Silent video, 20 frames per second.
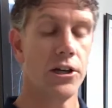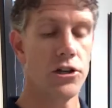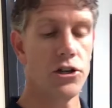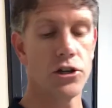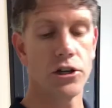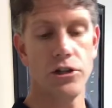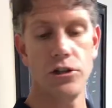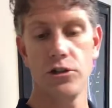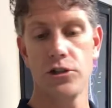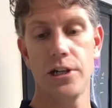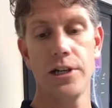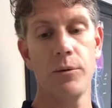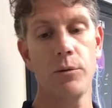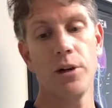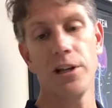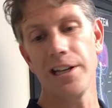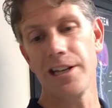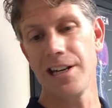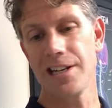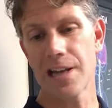You can use
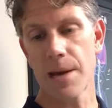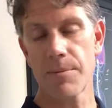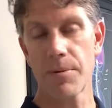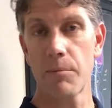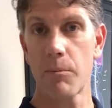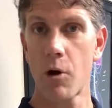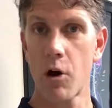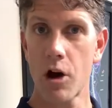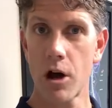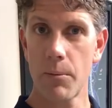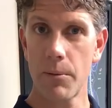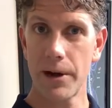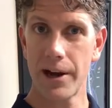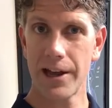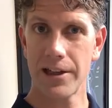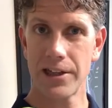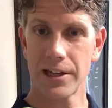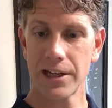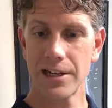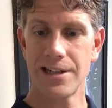really any type of ball, but I
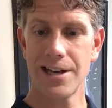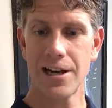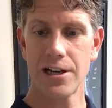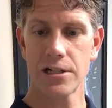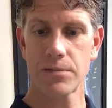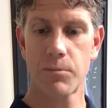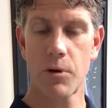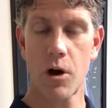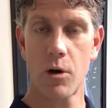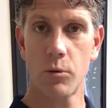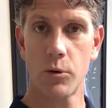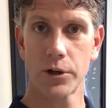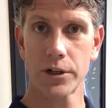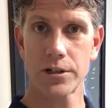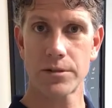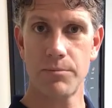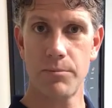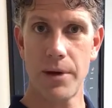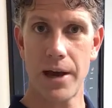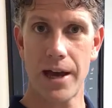think a tennis ball
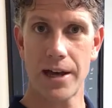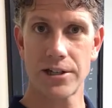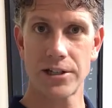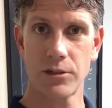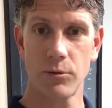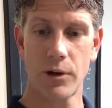works best.